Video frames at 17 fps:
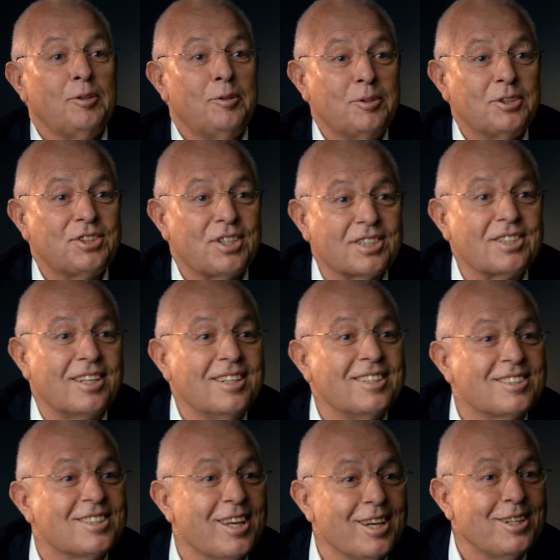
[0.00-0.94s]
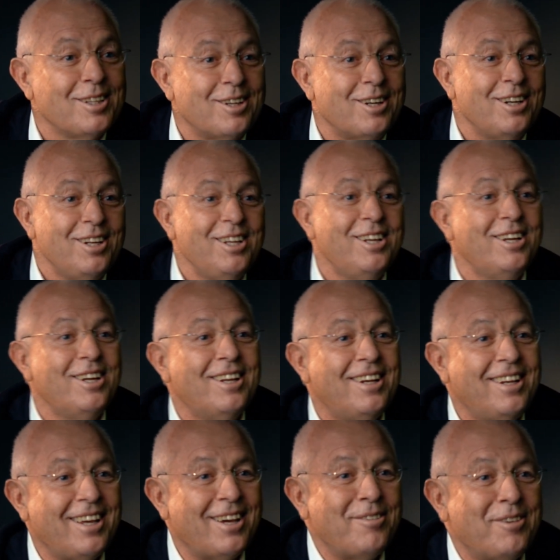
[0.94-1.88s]
to do is just understand
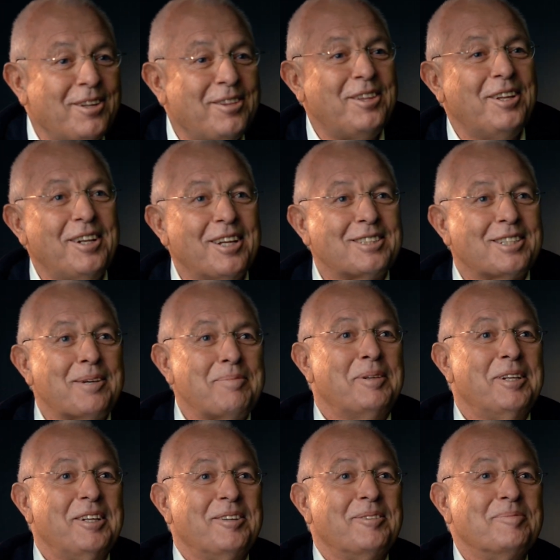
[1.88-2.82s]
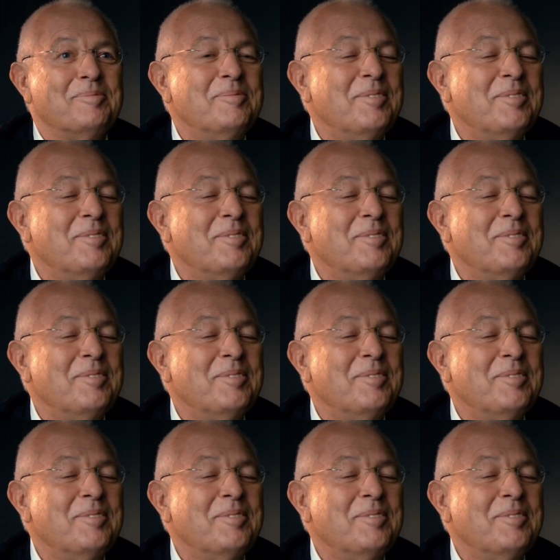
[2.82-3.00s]
really everything that's happening,